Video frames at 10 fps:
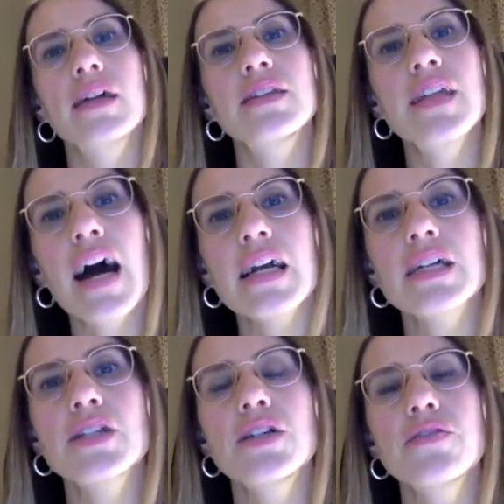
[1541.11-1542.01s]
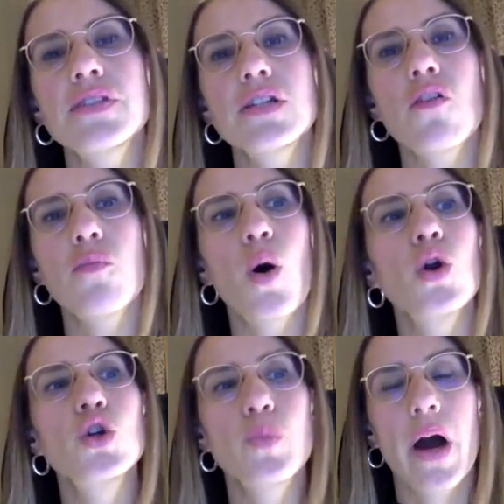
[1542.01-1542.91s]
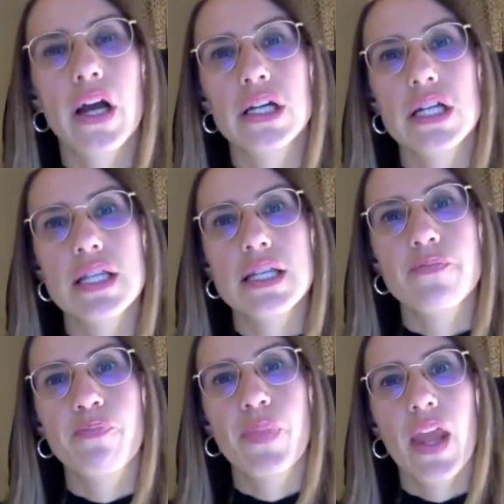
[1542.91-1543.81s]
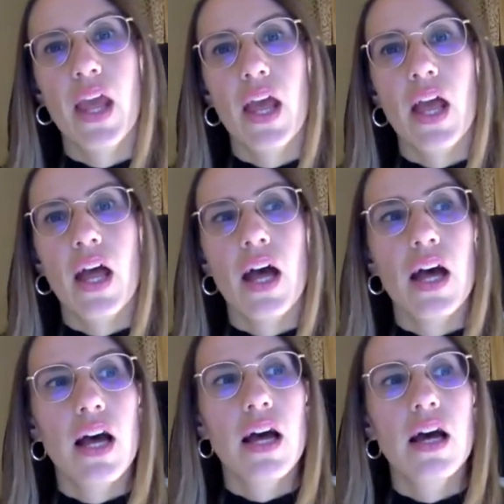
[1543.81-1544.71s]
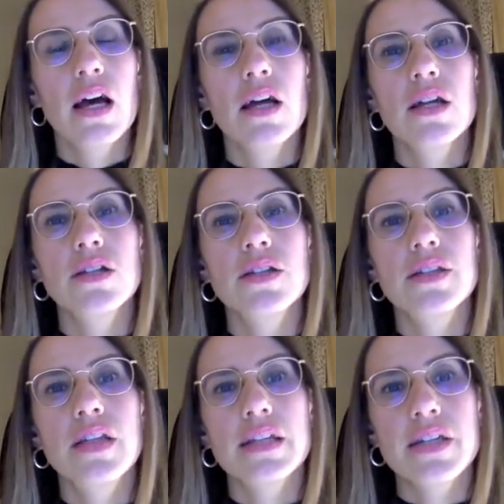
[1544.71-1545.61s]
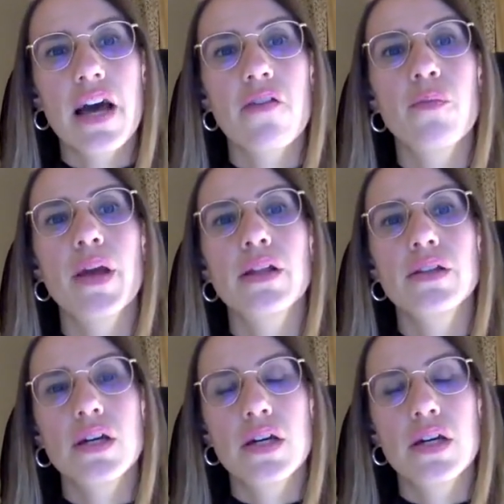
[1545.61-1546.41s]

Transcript: narratives of Polish migrants that have been